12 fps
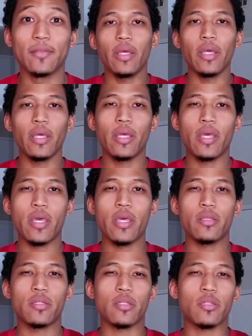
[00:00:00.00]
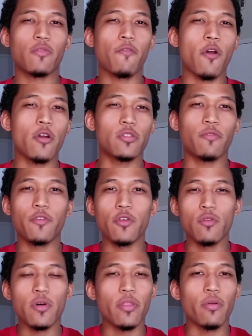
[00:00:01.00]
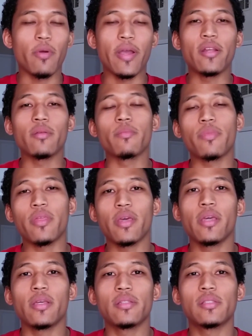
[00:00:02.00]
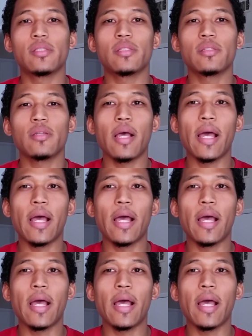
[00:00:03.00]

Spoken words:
And just as far as a few other random things,